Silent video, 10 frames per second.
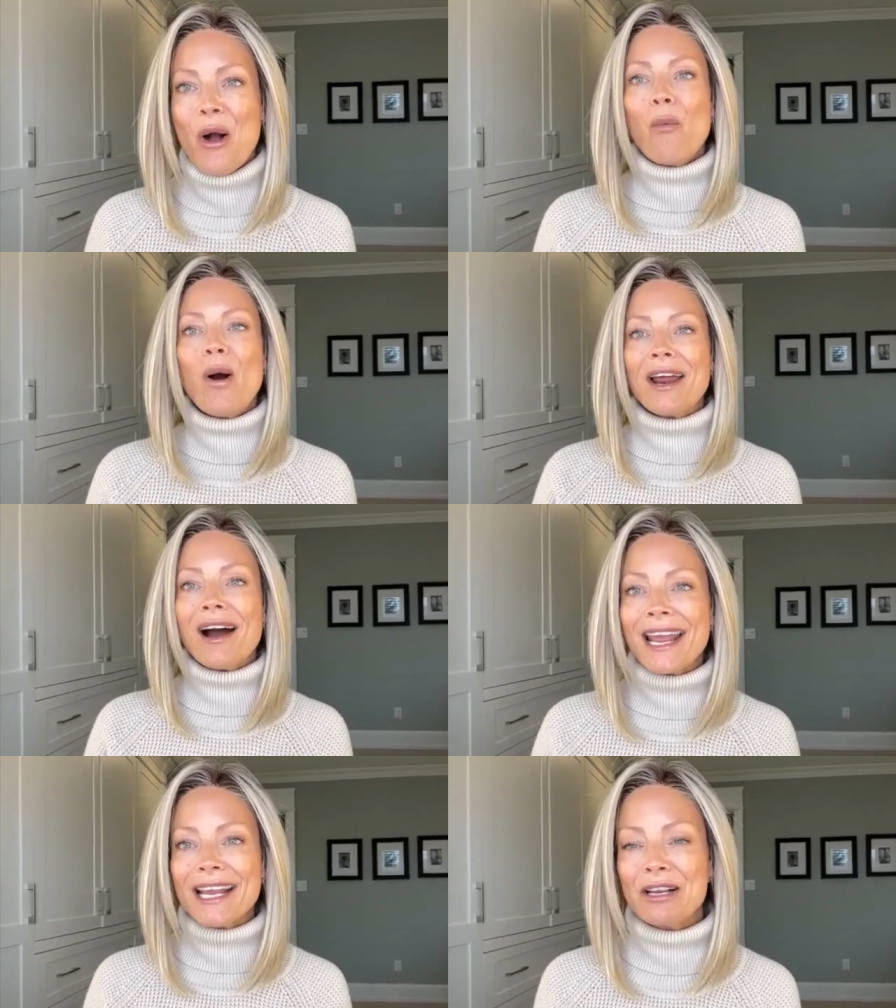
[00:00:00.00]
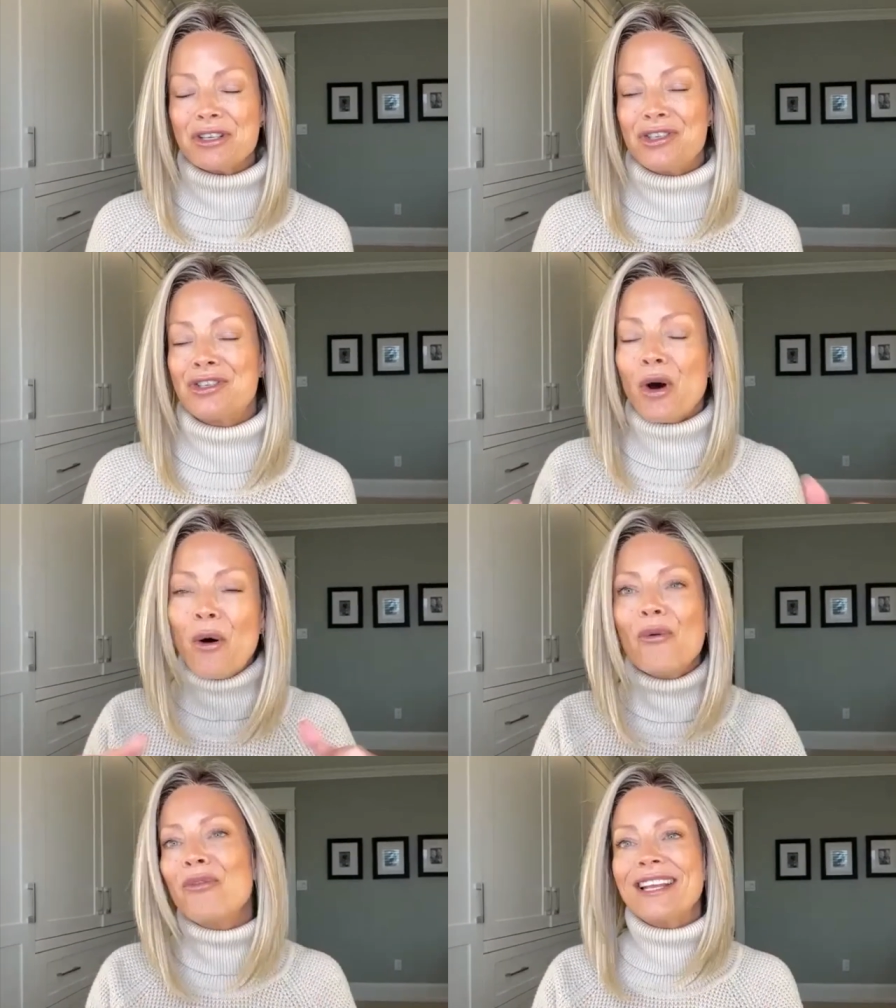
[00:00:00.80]
when I
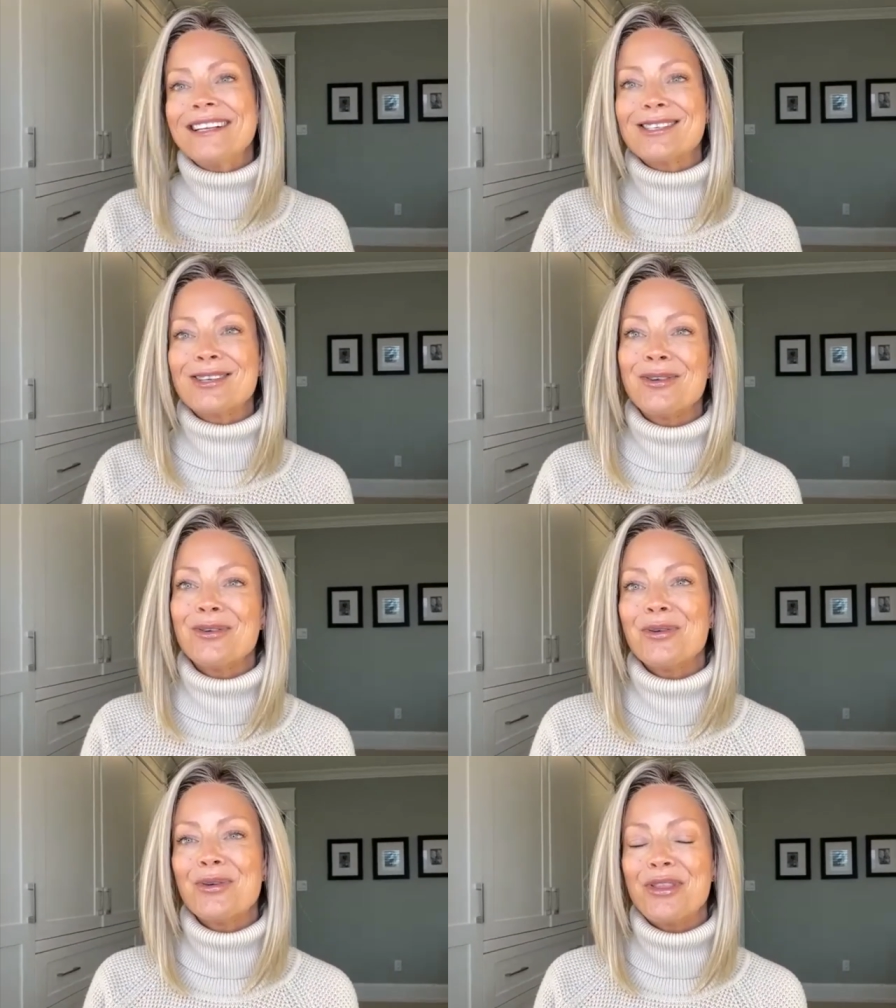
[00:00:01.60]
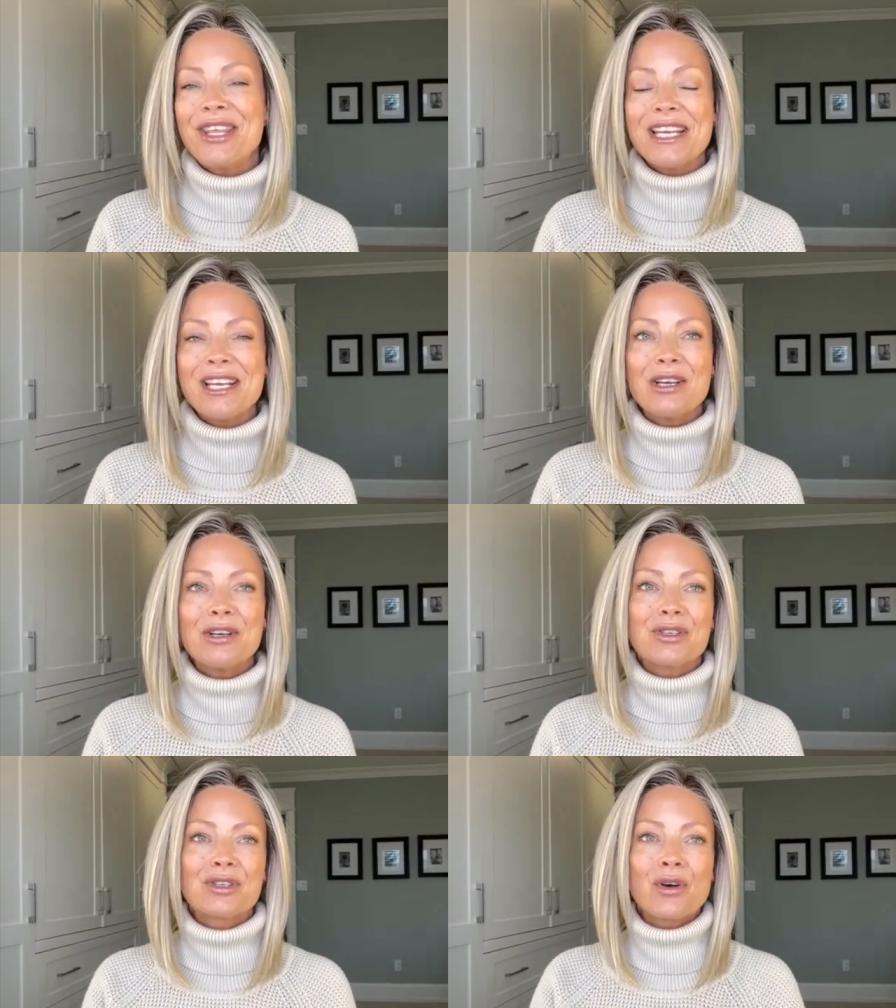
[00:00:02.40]
dove into the
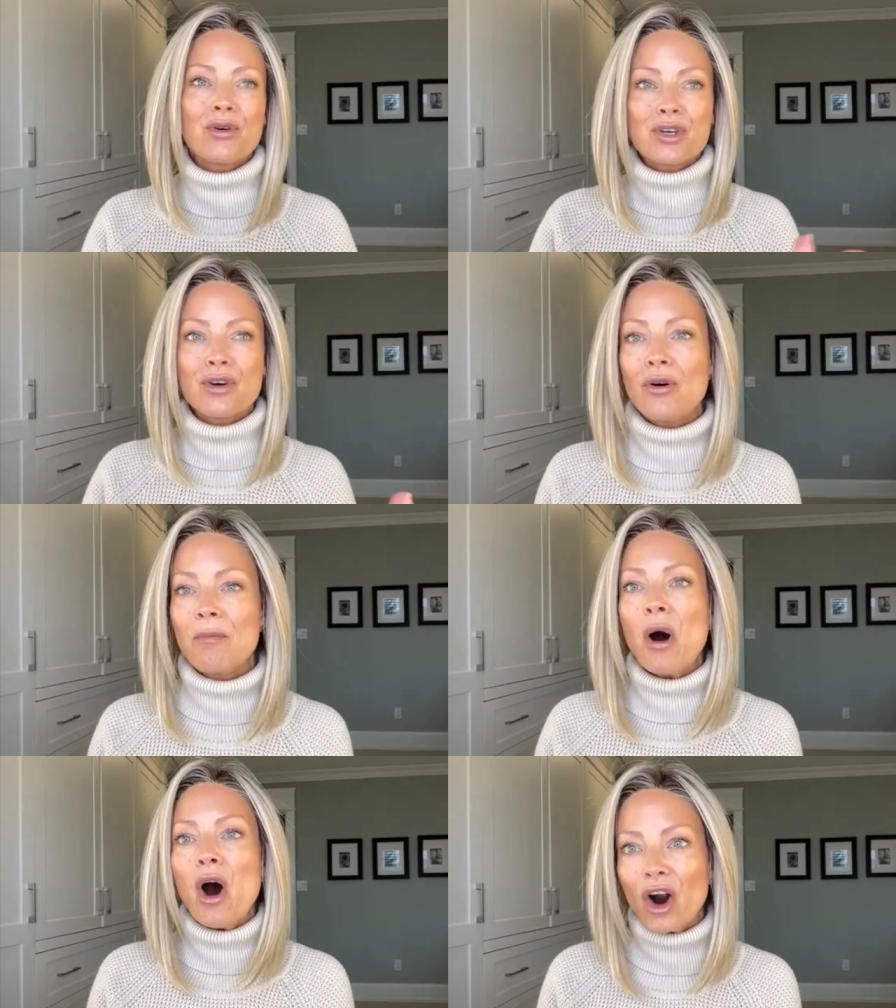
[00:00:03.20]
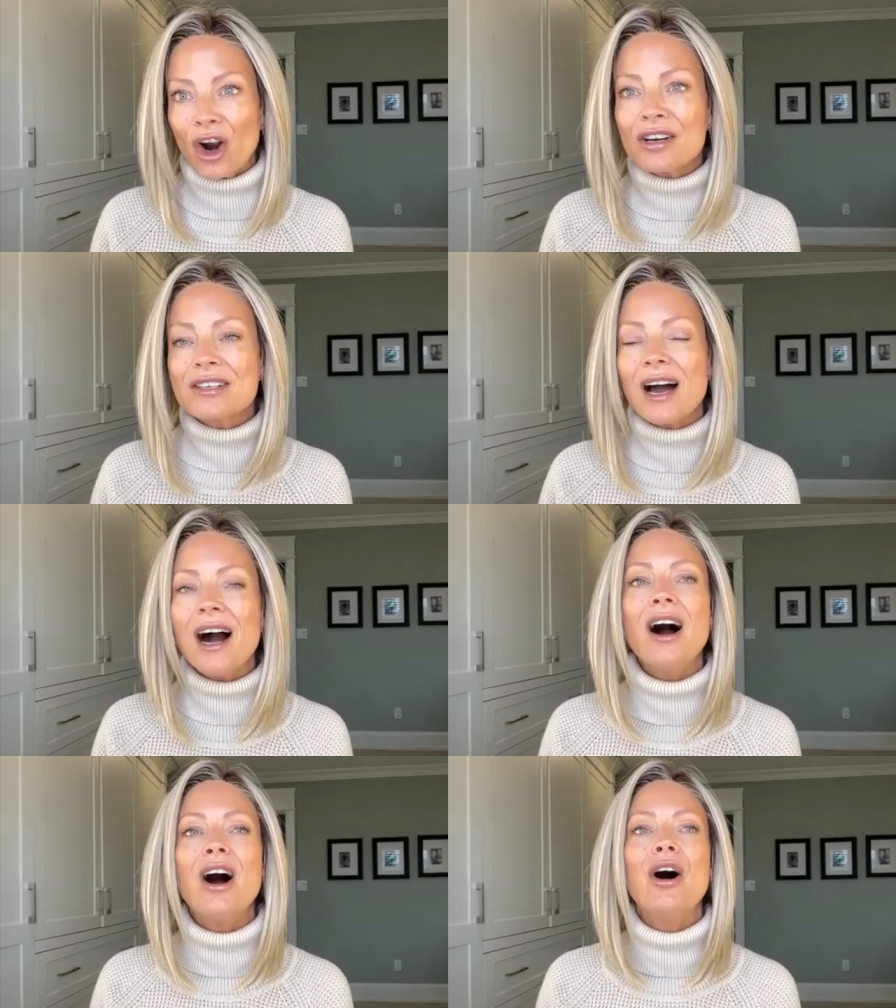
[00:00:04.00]
social part
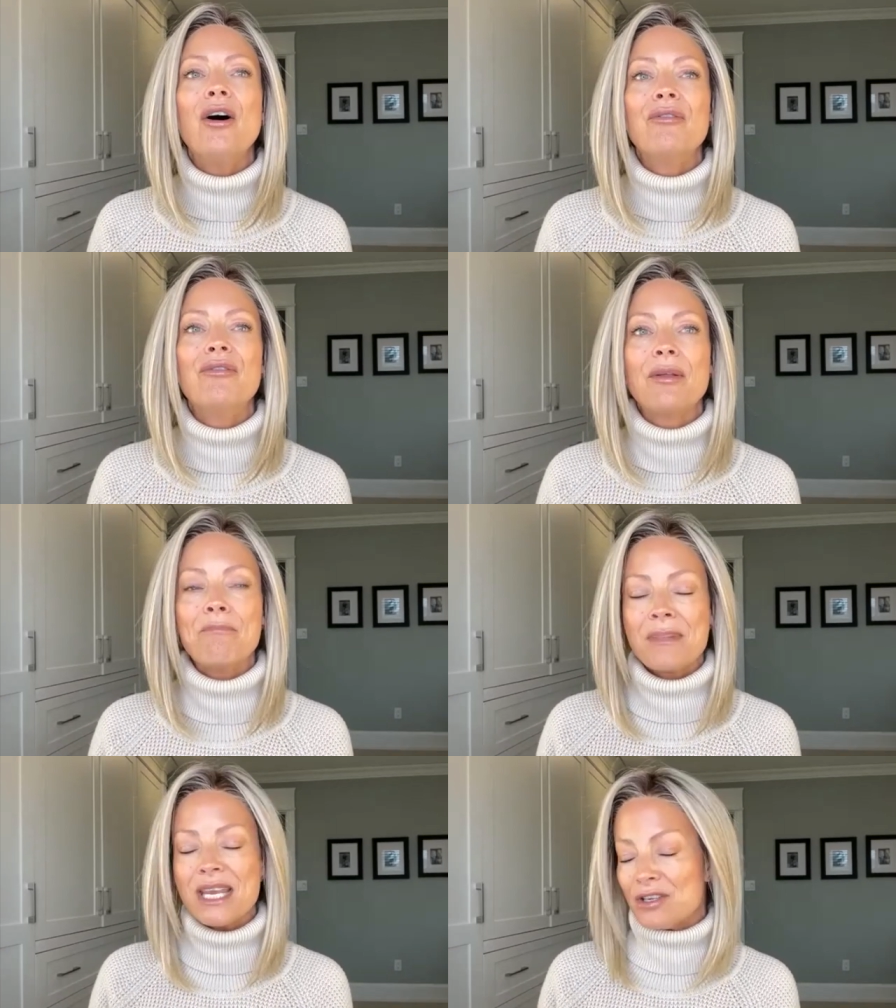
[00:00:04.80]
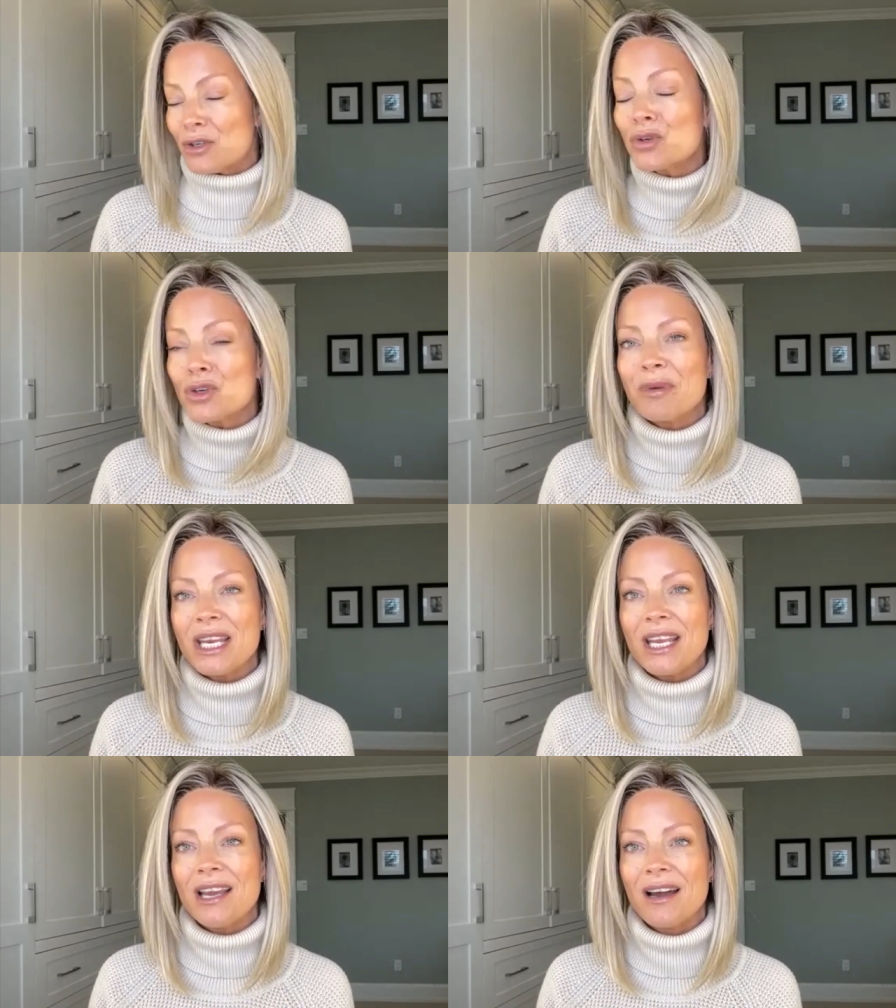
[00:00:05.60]
of me, social
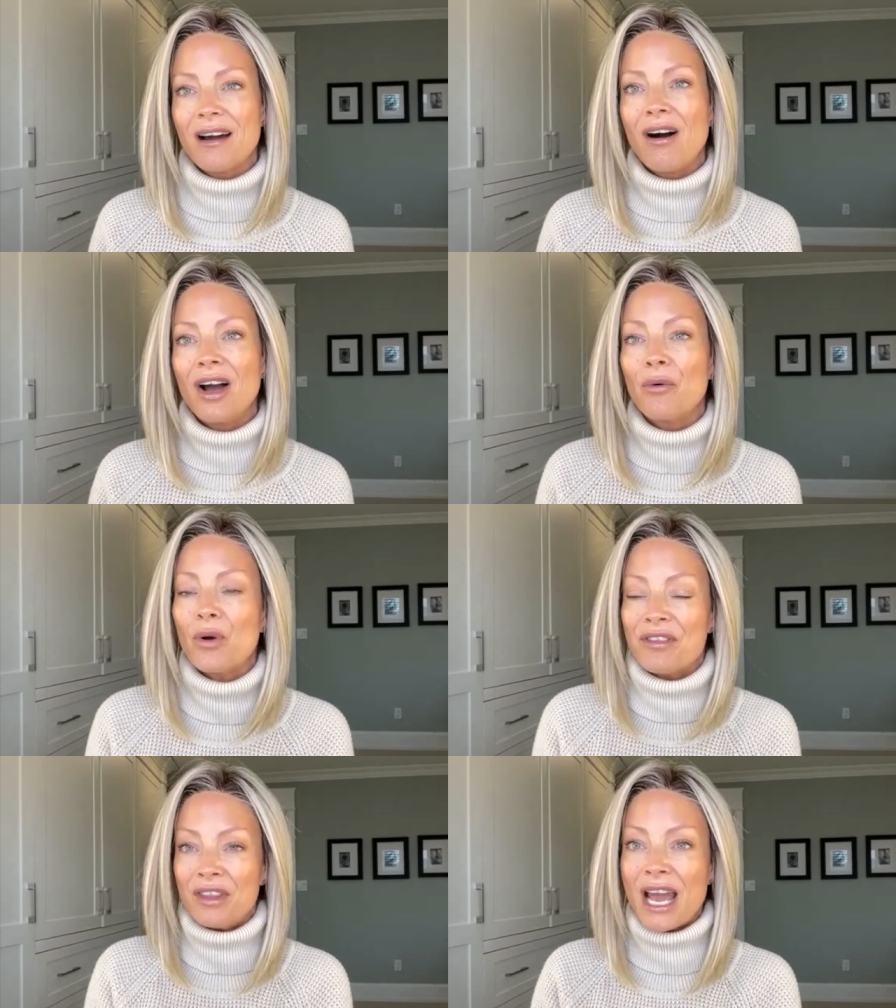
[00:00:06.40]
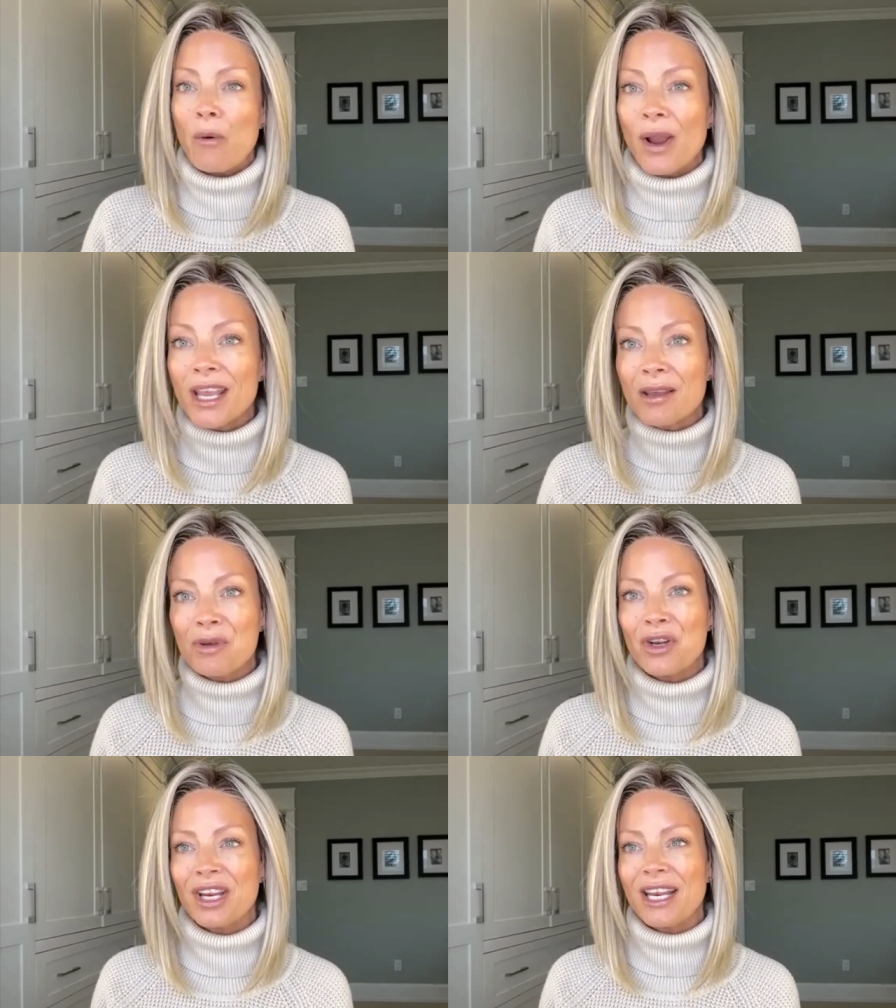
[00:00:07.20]
media on within that wig
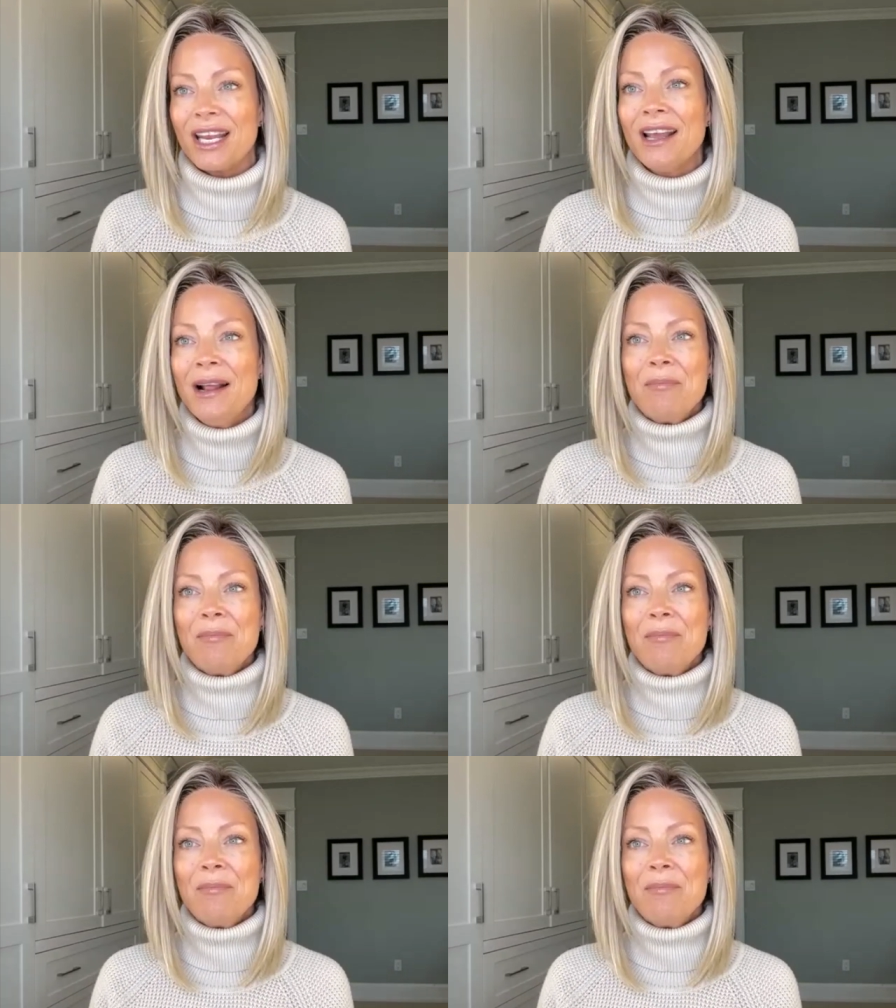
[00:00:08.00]
community,